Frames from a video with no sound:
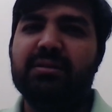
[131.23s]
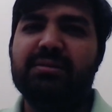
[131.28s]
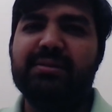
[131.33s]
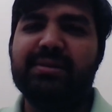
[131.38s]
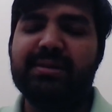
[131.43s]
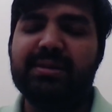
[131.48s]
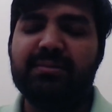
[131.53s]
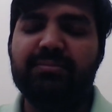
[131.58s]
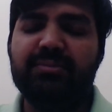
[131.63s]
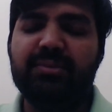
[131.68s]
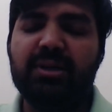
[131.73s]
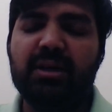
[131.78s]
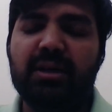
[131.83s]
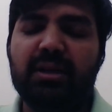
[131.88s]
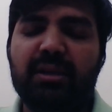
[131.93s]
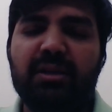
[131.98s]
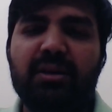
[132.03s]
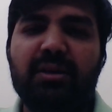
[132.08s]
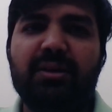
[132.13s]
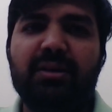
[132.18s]
grieve
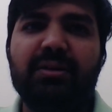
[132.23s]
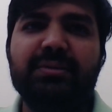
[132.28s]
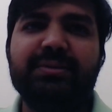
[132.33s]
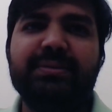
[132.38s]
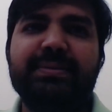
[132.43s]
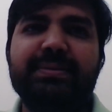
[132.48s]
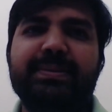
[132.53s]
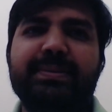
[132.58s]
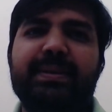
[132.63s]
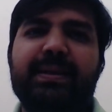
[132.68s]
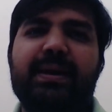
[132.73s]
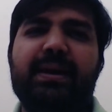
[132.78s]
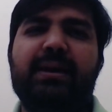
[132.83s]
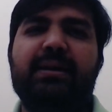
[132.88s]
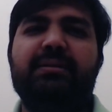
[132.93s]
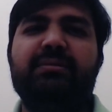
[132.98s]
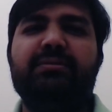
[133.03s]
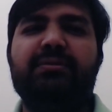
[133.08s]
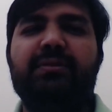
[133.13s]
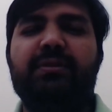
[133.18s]
the loss,
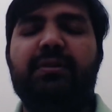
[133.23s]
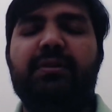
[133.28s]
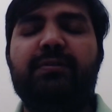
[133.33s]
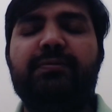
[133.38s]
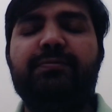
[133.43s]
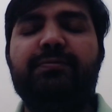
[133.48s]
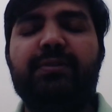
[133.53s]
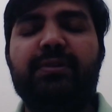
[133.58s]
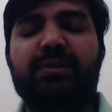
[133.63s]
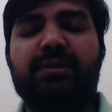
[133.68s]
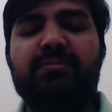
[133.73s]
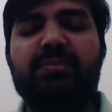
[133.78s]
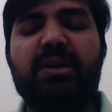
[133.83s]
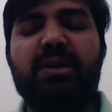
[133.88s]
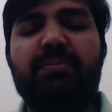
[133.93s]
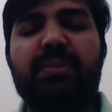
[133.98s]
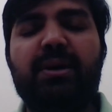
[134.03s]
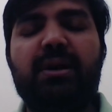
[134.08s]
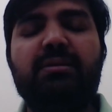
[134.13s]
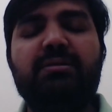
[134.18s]
and forgive
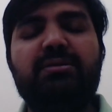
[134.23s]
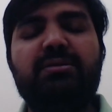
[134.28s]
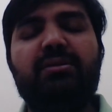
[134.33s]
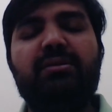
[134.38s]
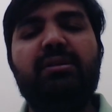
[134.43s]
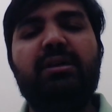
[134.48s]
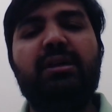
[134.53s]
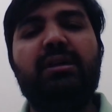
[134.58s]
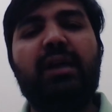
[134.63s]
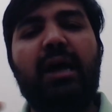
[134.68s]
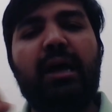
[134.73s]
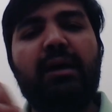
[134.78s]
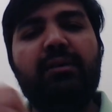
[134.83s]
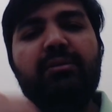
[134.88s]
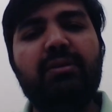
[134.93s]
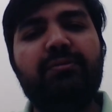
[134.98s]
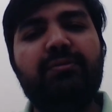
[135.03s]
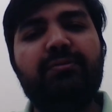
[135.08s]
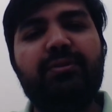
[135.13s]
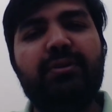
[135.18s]
the person, and I
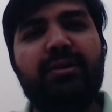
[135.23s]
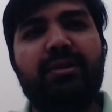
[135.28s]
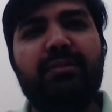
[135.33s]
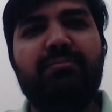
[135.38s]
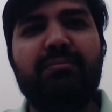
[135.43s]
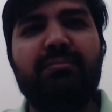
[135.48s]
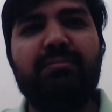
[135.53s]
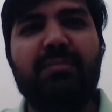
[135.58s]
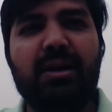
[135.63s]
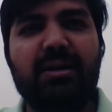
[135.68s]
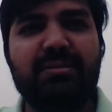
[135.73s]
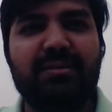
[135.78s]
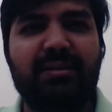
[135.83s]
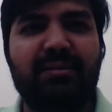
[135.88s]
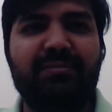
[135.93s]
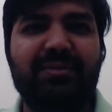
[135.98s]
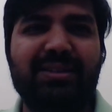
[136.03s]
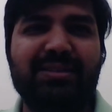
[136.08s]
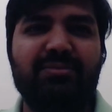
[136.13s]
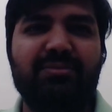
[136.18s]
will forgive
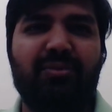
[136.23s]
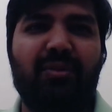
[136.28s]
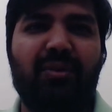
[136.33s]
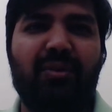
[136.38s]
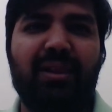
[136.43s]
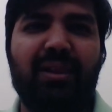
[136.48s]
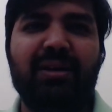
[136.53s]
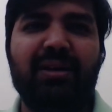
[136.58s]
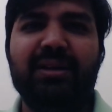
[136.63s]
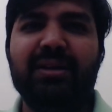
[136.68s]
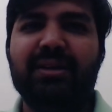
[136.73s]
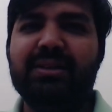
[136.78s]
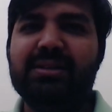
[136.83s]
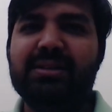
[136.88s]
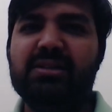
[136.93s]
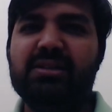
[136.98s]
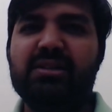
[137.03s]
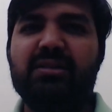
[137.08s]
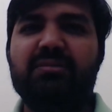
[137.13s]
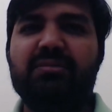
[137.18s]
myself as well,
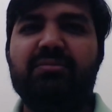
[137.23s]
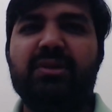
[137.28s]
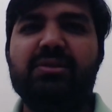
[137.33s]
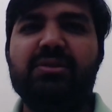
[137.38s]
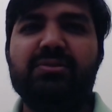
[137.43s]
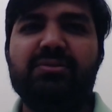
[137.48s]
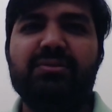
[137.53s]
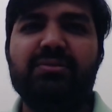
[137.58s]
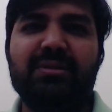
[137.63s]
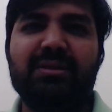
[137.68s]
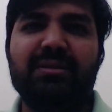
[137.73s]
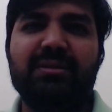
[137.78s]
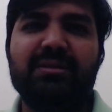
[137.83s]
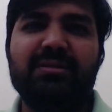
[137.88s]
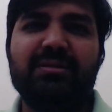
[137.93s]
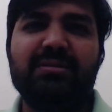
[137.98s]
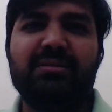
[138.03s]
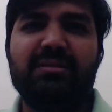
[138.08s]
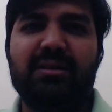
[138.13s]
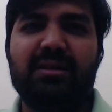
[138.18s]
determined to
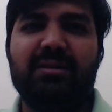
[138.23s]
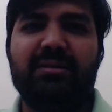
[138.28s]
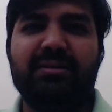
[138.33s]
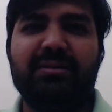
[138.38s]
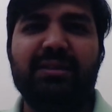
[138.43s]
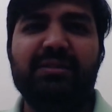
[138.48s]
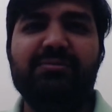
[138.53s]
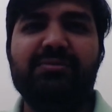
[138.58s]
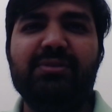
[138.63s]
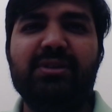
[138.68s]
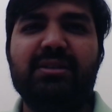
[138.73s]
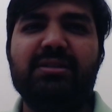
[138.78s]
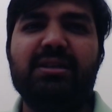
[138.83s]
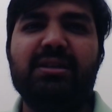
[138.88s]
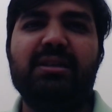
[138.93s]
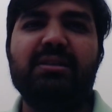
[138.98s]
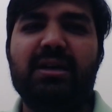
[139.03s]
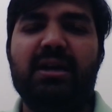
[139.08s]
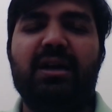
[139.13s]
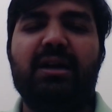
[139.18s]
release the event,
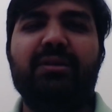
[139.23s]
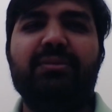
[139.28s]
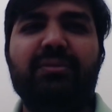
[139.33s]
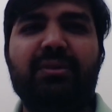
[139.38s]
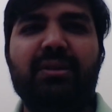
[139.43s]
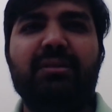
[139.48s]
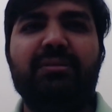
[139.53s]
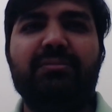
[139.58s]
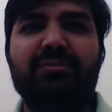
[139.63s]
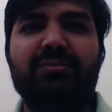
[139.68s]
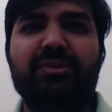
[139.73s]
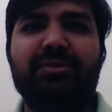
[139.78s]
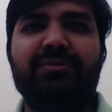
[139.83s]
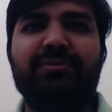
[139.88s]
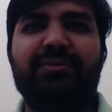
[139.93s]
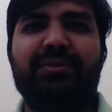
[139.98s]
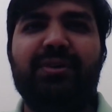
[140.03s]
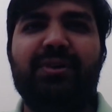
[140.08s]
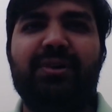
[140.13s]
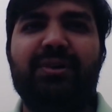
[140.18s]
and I will
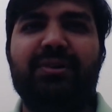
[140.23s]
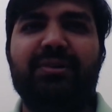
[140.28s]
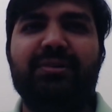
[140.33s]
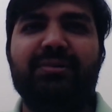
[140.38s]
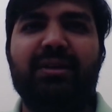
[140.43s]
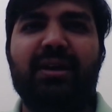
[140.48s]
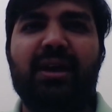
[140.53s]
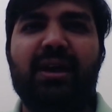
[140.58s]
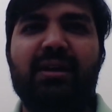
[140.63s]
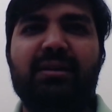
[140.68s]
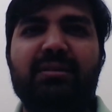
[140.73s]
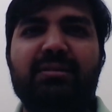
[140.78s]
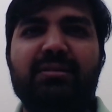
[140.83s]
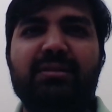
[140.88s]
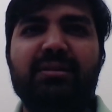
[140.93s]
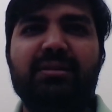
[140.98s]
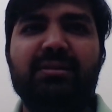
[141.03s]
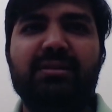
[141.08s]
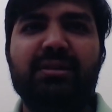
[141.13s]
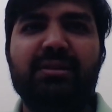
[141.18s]
move on. And
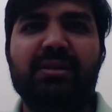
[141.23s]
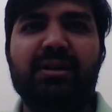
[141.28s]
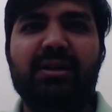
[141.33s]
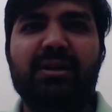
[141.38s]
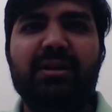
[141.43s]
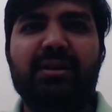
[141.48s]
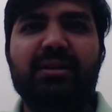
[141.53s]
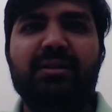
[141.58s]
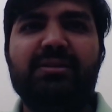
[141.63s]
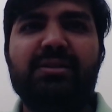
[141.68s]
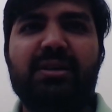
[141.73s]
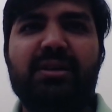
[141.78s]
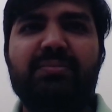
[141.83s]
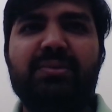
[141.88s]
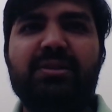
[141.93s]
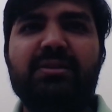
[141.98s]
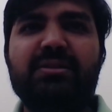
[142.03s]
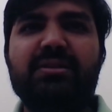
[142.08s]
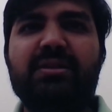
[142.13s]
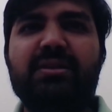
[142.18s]
in the
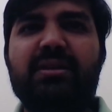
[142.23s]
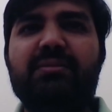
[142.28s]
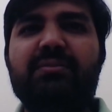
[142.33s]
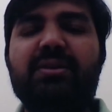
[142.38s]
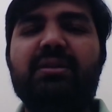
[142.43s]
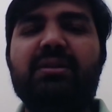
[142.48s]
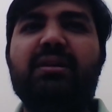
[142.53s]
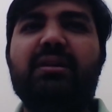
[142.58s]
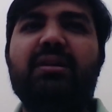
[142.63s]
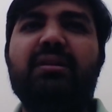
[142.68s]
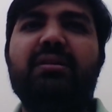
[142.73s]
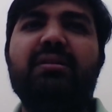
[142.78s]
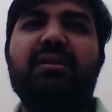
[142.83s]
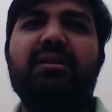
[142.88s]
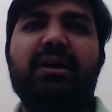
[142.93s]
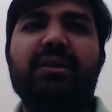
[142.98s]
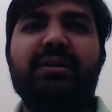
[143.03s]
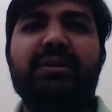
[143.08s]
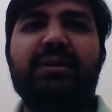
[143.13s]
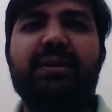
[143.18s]
chapter 7 here,
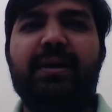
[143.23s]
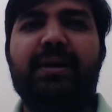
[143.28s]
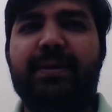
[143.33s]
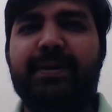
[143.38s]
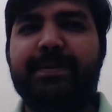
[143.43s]
I